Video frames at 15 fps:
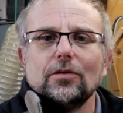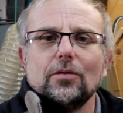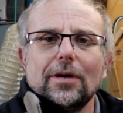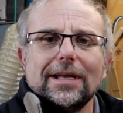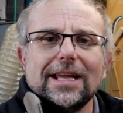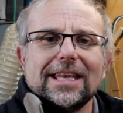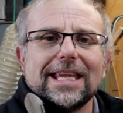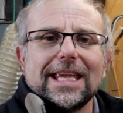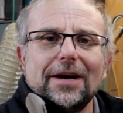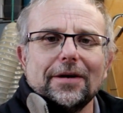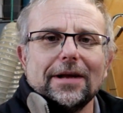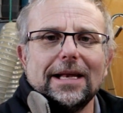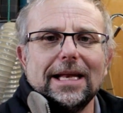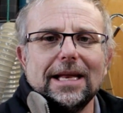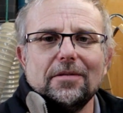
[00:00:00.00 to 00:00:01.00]
so I need to
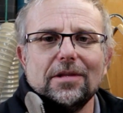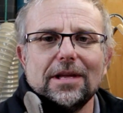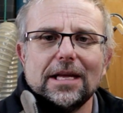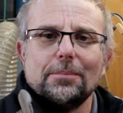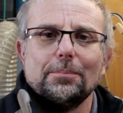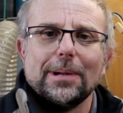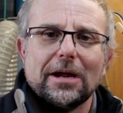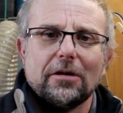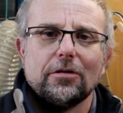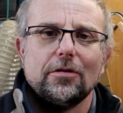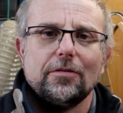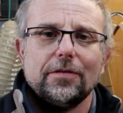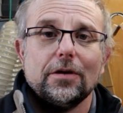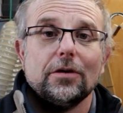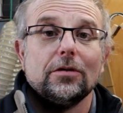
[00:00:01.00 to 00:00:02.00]
calculate everything in imperial
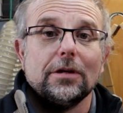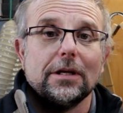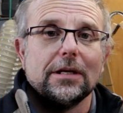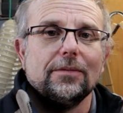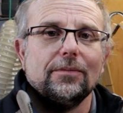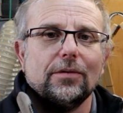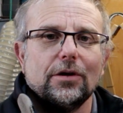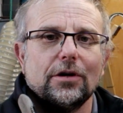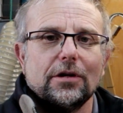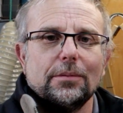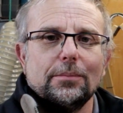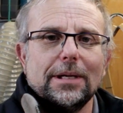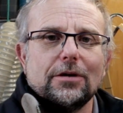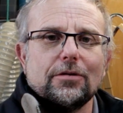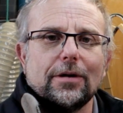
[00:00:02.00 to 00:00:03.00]
first and then convert it to
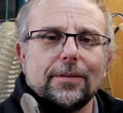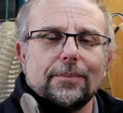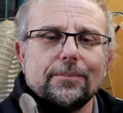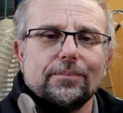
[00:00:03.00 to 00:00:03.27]
metric.